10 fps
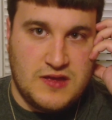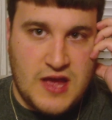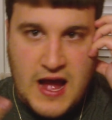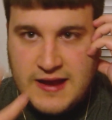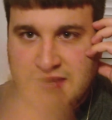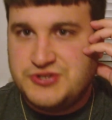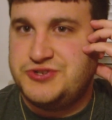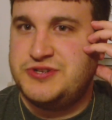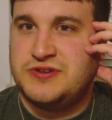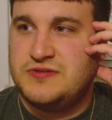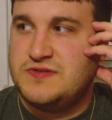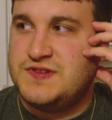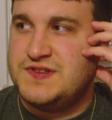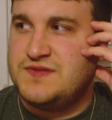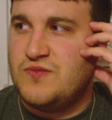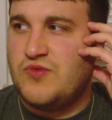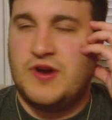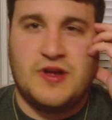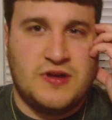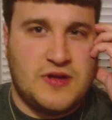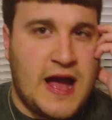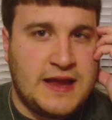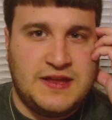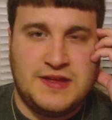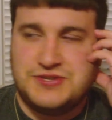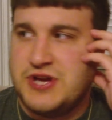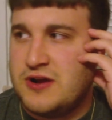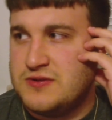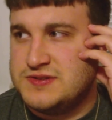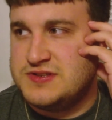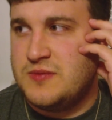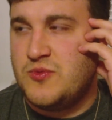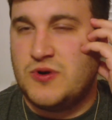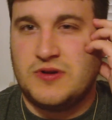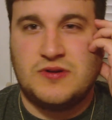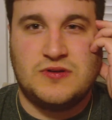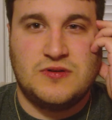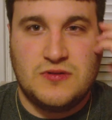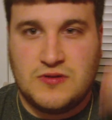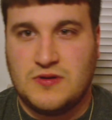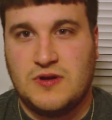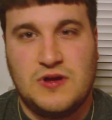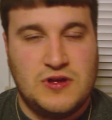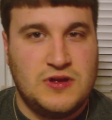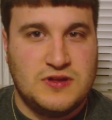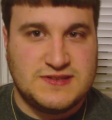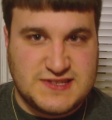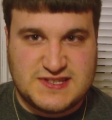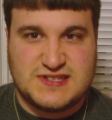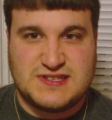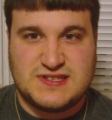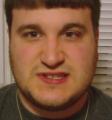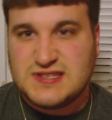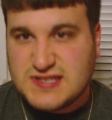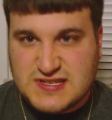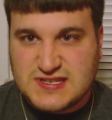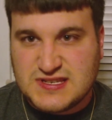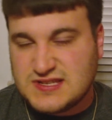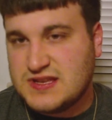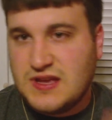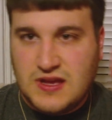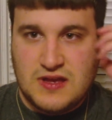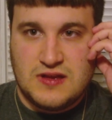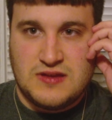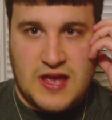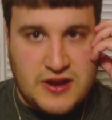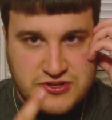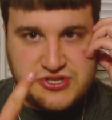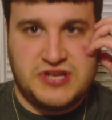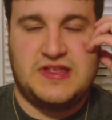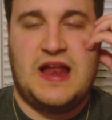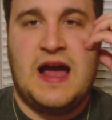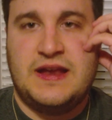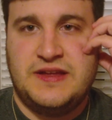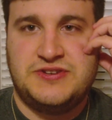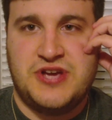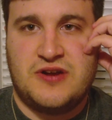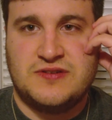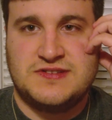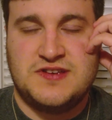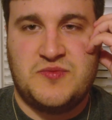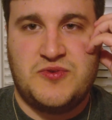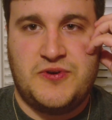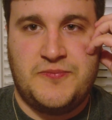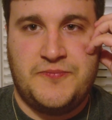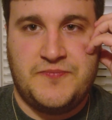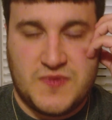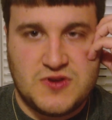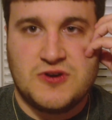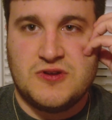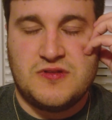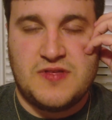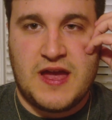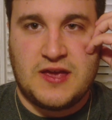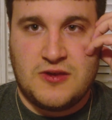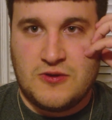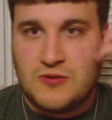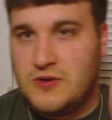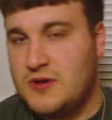Yeah, I need you to run a ID check on someone. Zzz, zzz. Yeah, did you get that ID check on someone? Good, thank you.